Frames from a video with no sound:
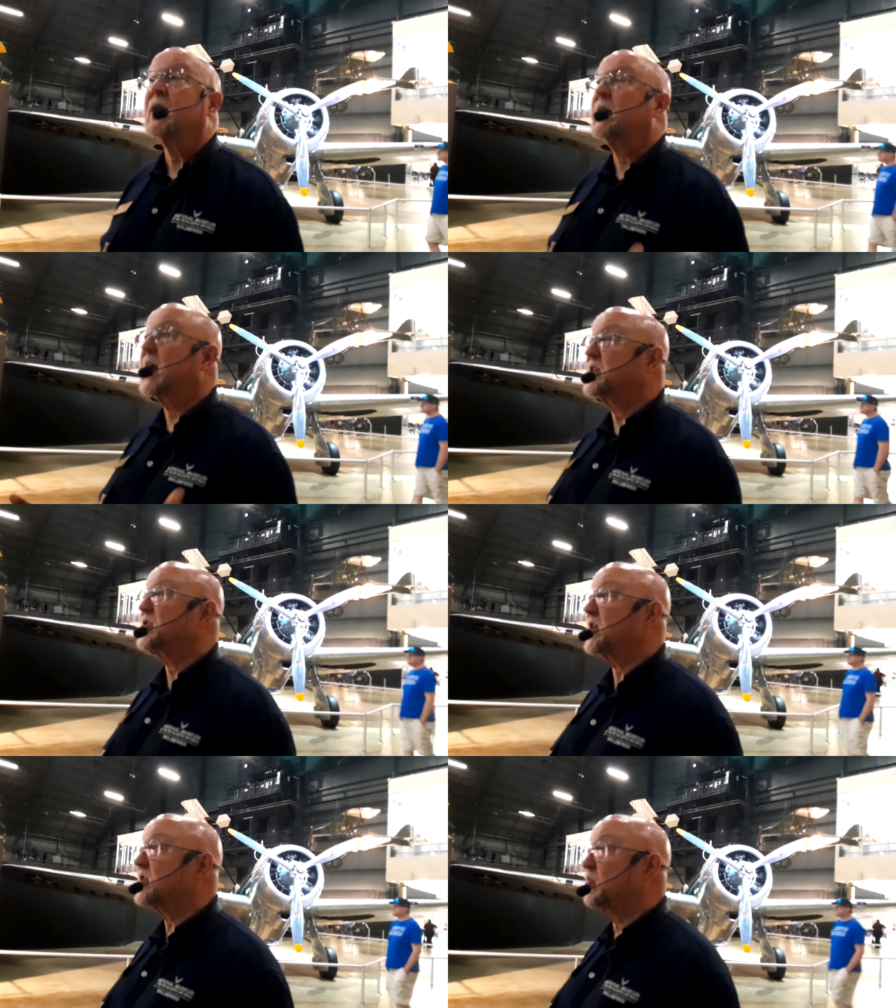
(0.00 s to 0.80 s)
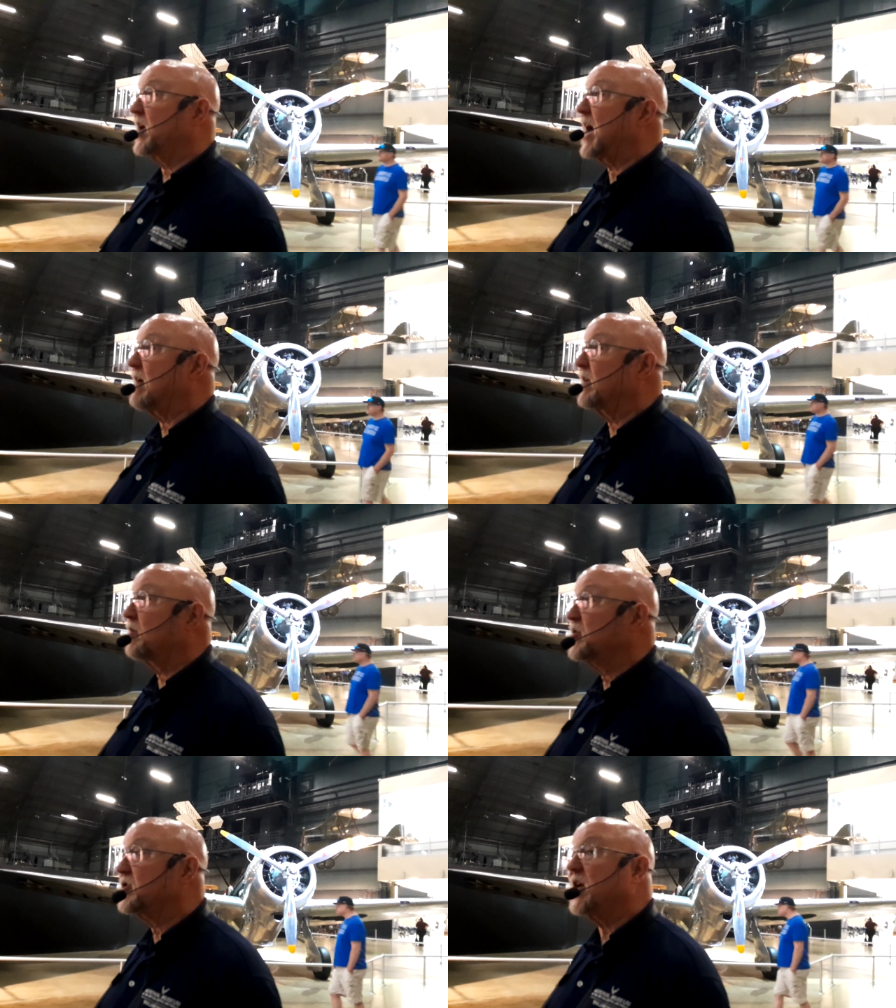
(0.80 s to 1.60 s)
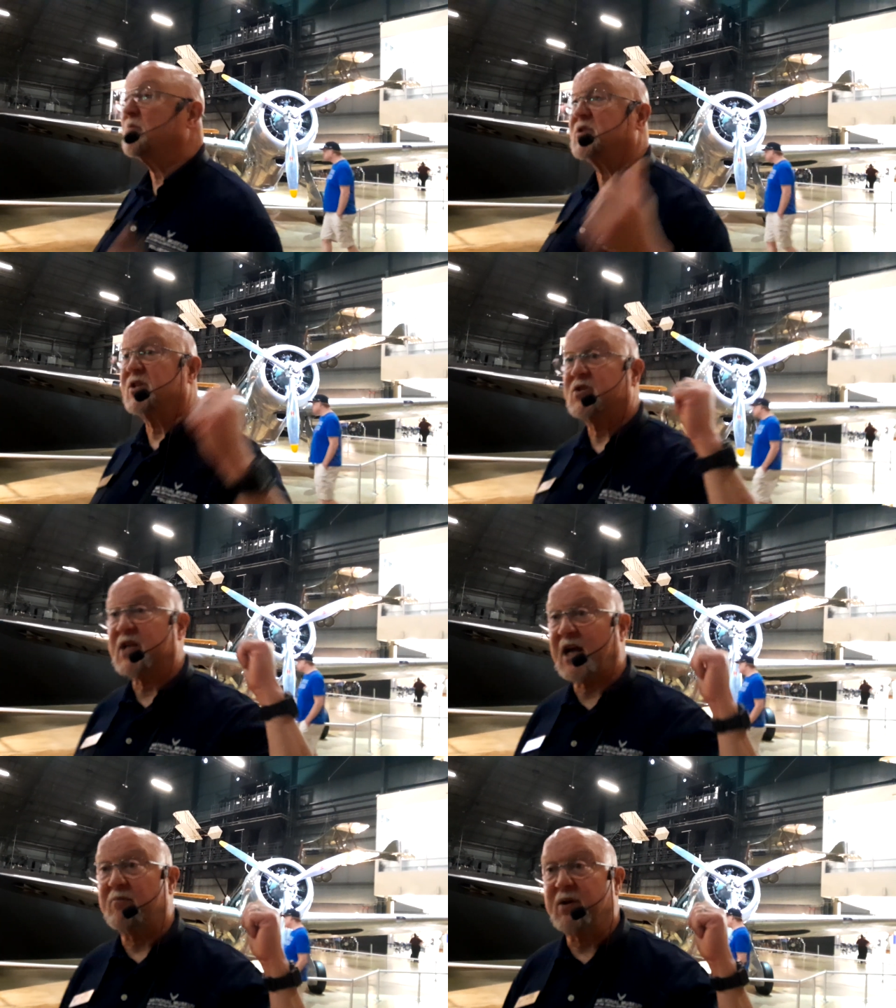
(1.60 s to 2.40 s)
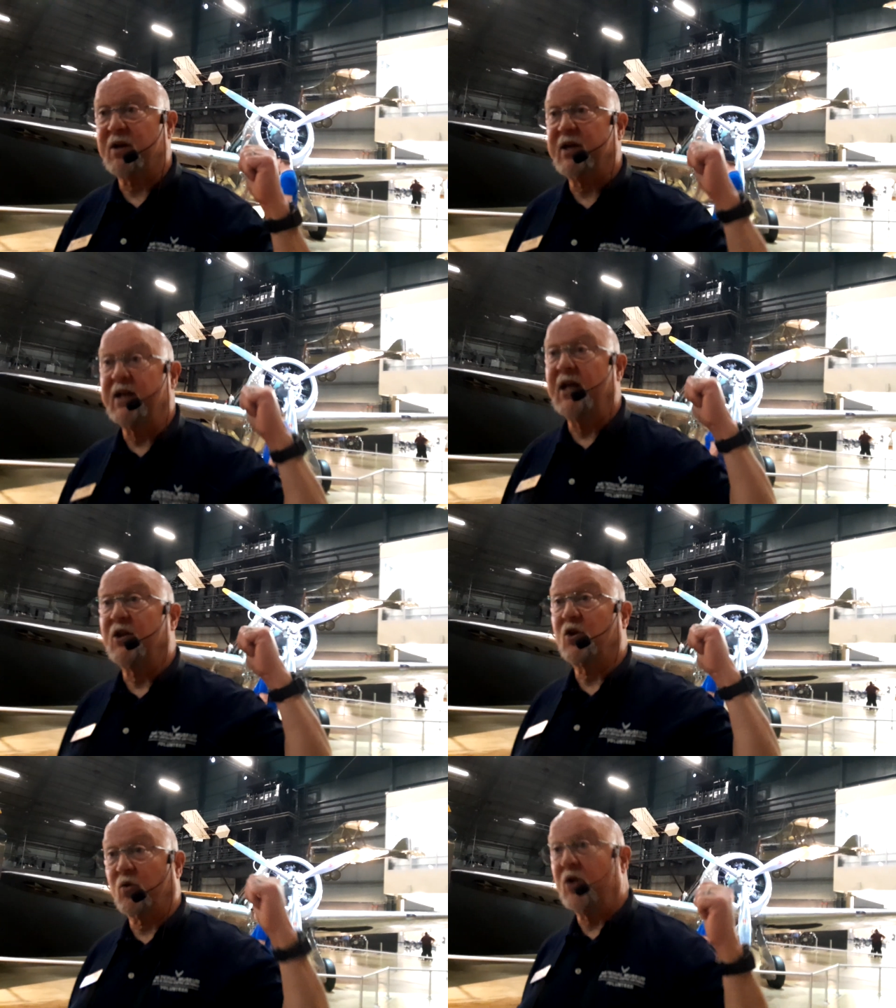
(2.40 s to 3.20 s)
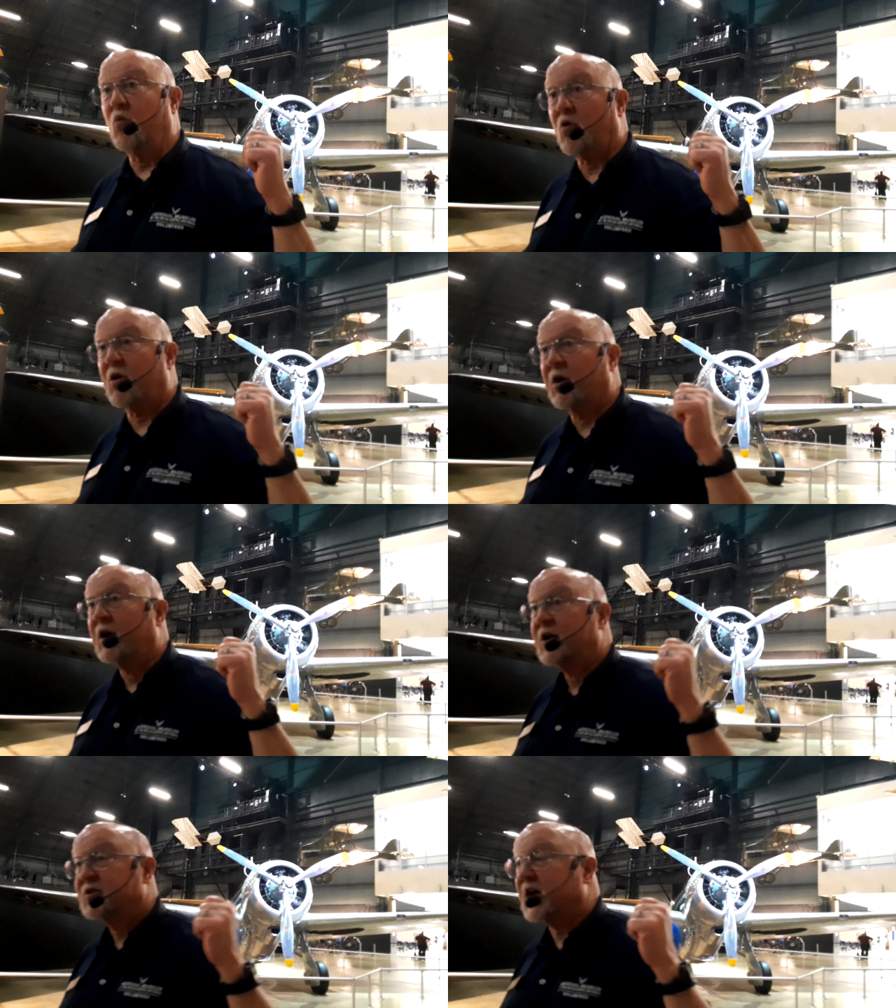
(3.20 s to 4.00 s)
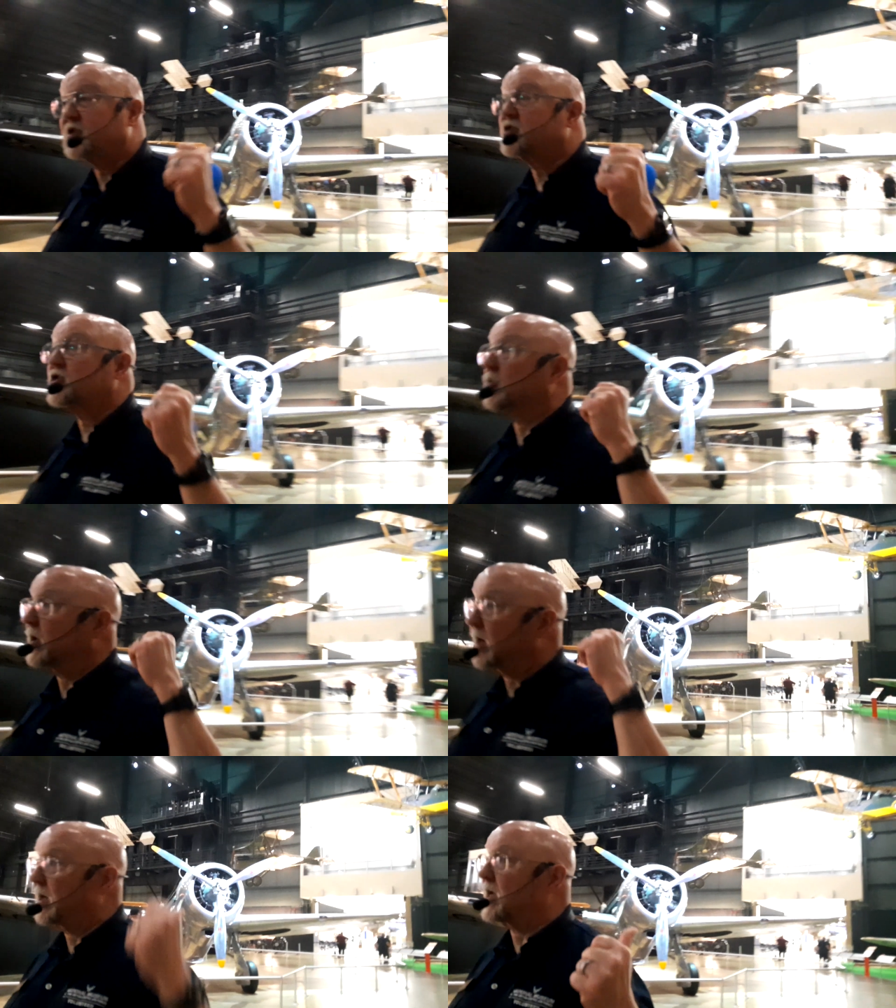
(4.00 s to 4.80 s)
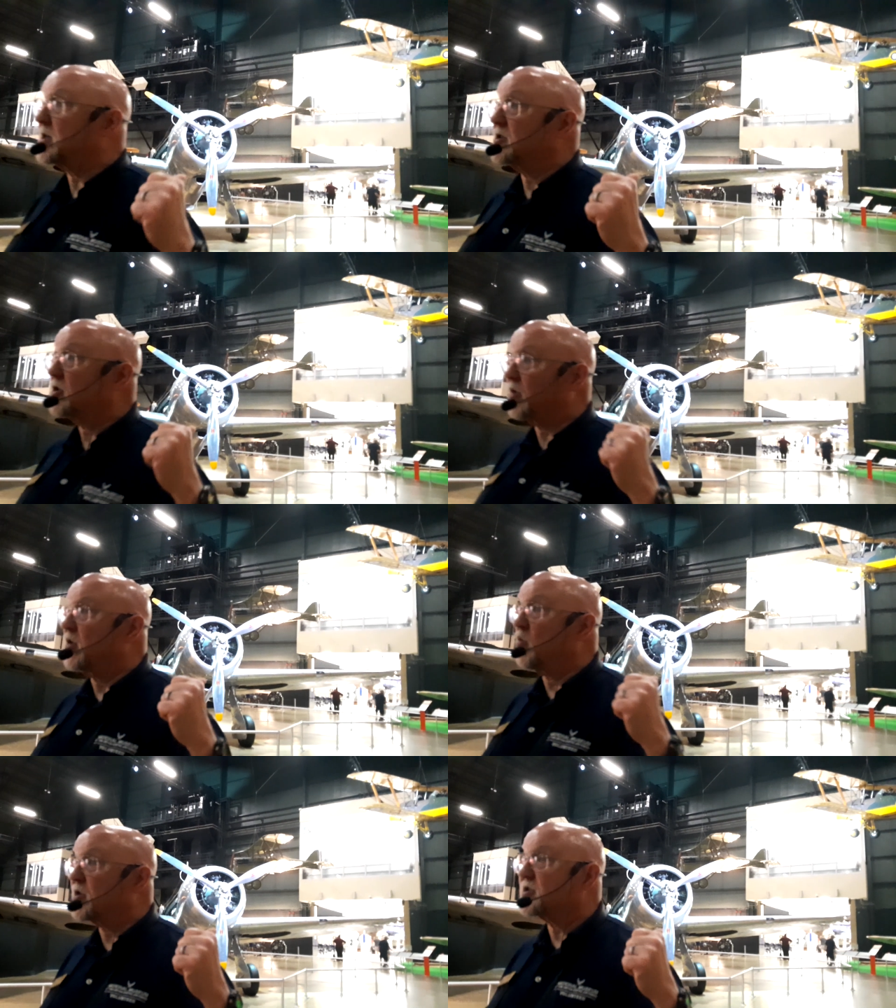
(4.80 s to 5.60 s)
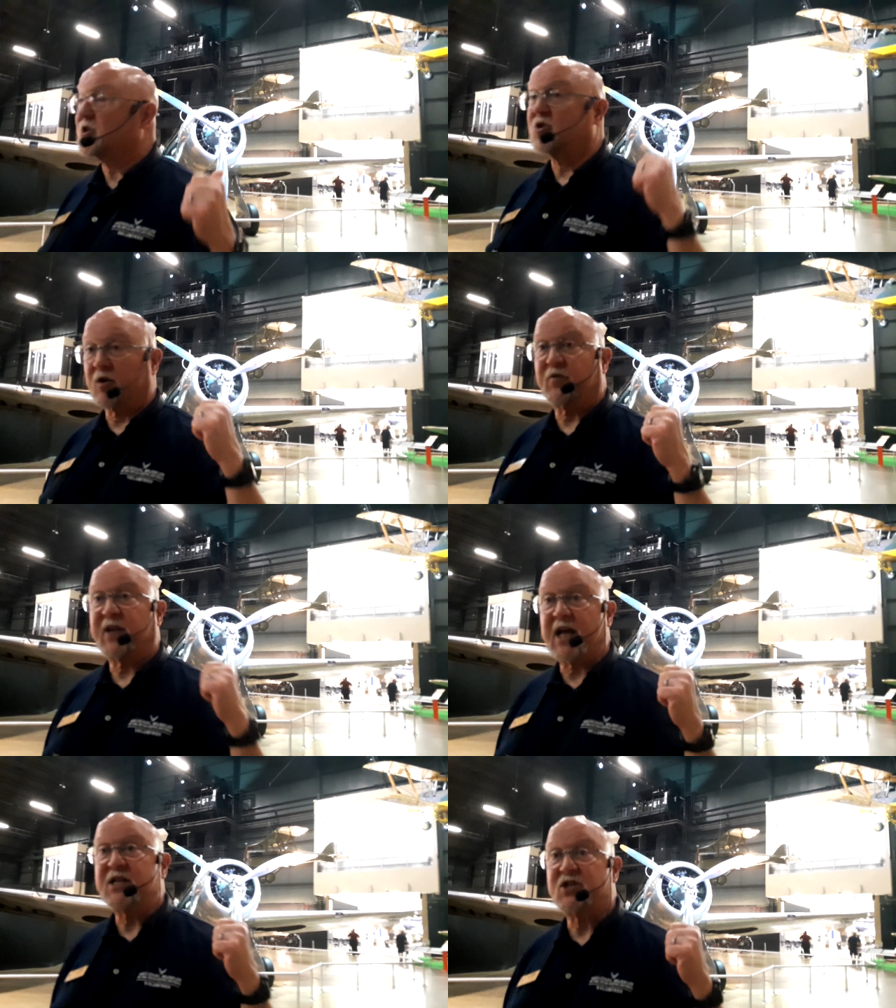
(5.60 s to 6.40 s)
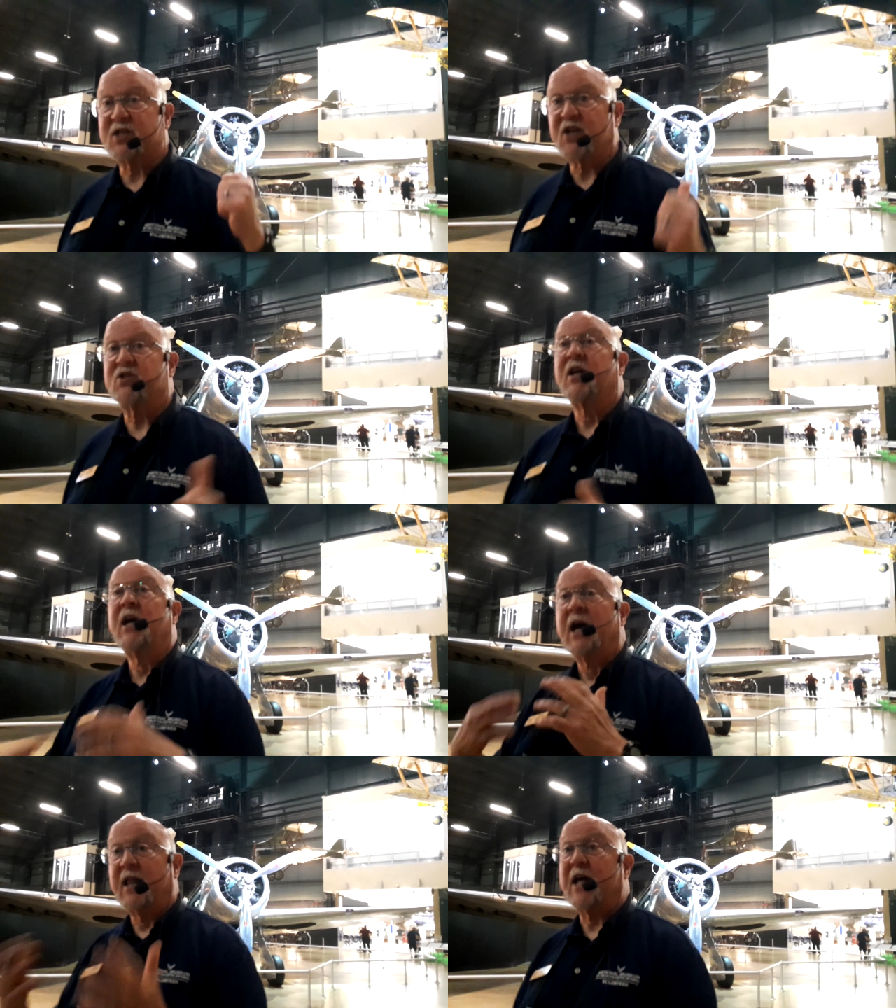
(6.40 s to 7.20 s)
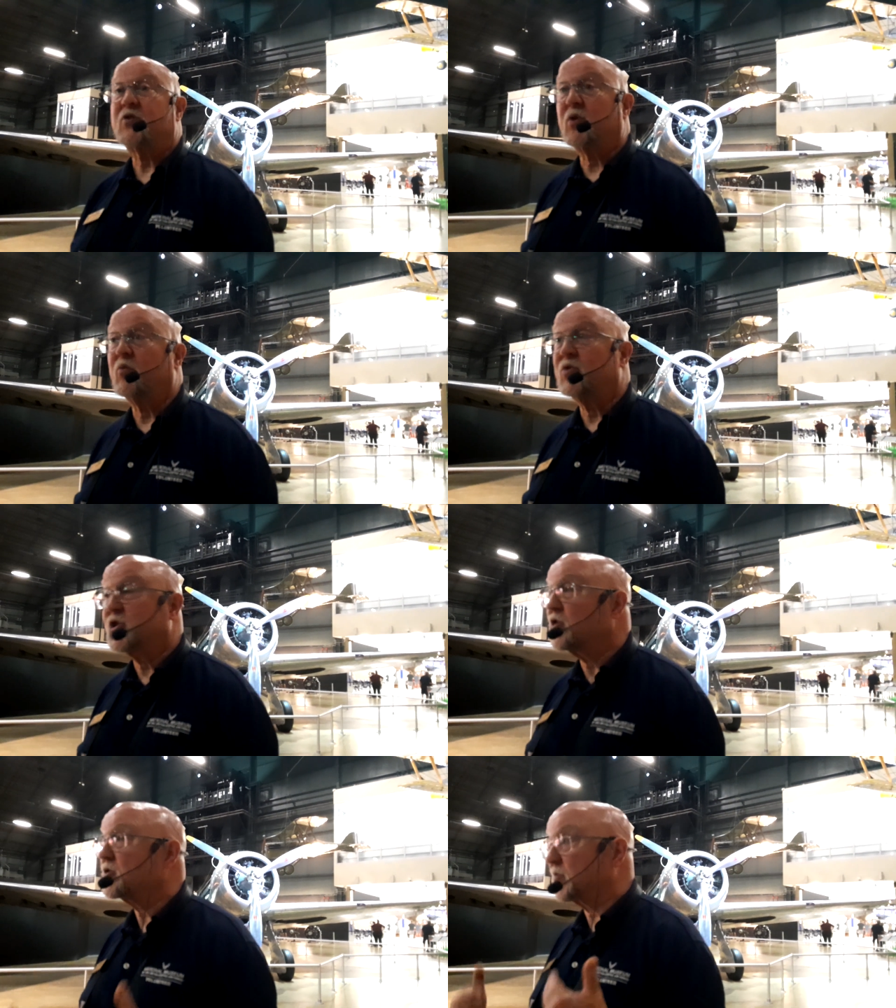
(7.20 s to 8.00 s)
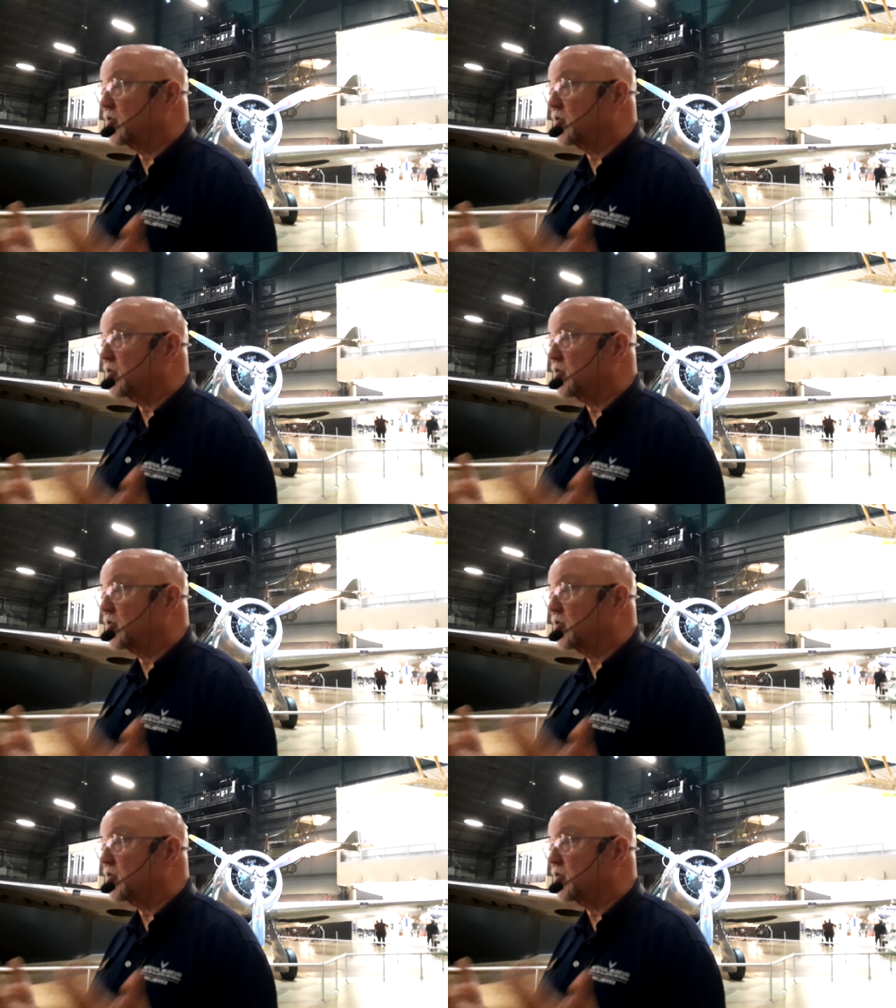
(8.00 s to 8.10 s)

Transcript: The AT-6 that we have in the museum is in the second building in the Korean War section. So we get to the Korean War section, look for the AT-6, and that's what was used for